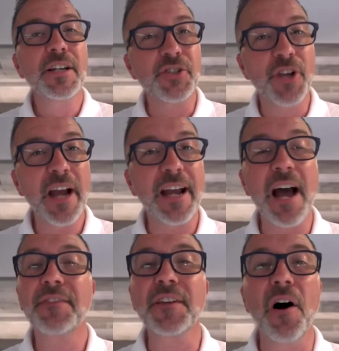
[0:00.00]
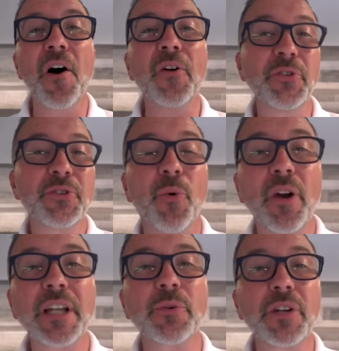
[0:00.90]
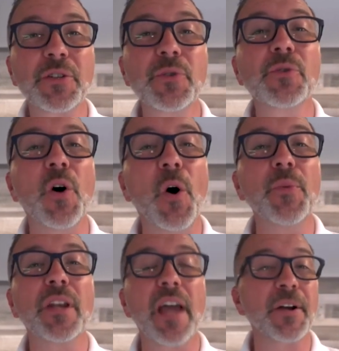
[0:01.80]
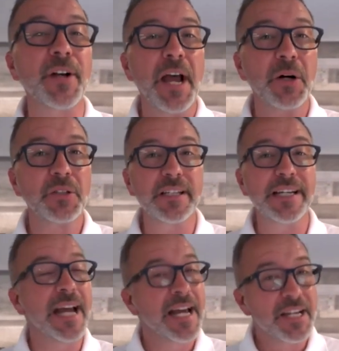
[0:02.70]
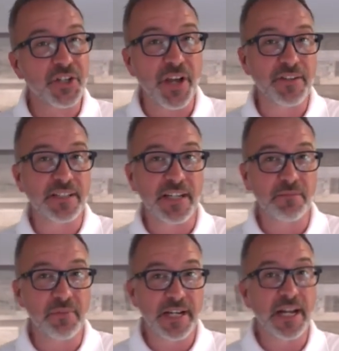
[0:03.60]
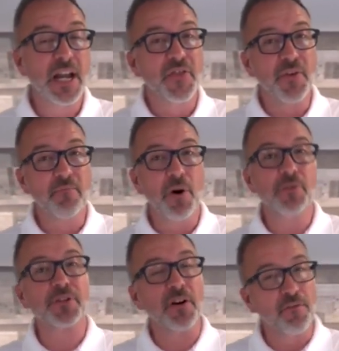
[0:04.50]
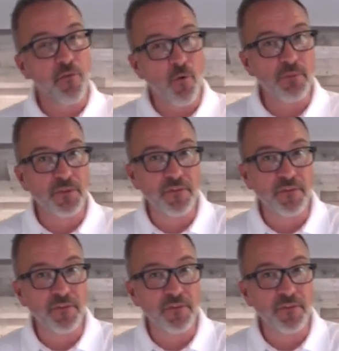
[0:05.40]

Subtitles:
Check out the all-new 2022 Coleman Lantern LT 17B, the most affordable